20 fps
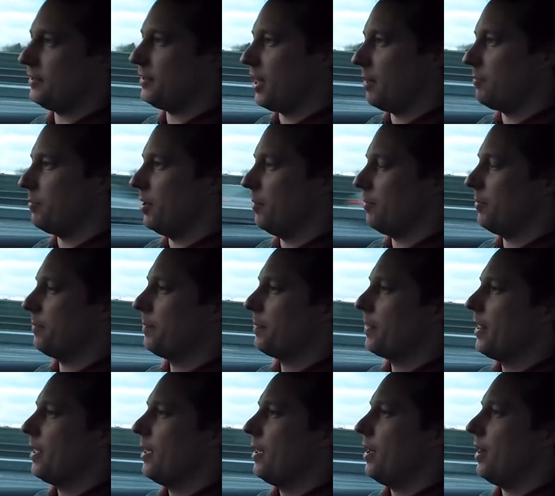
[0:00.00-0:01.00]
top up
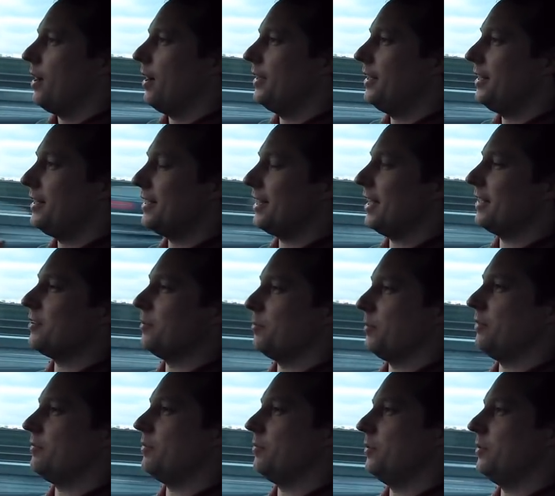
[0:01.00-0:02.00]
I need to get
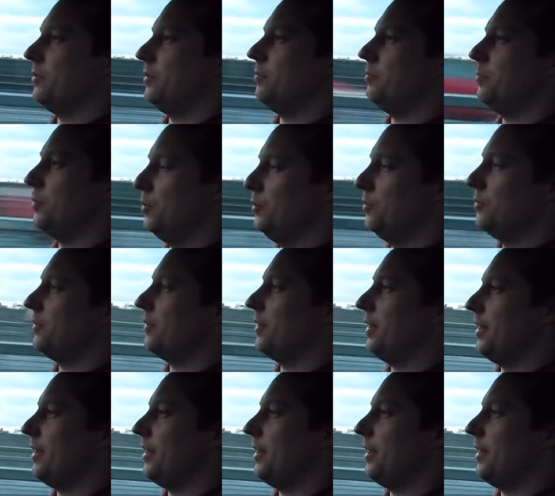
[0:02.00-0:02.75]
something from the boot.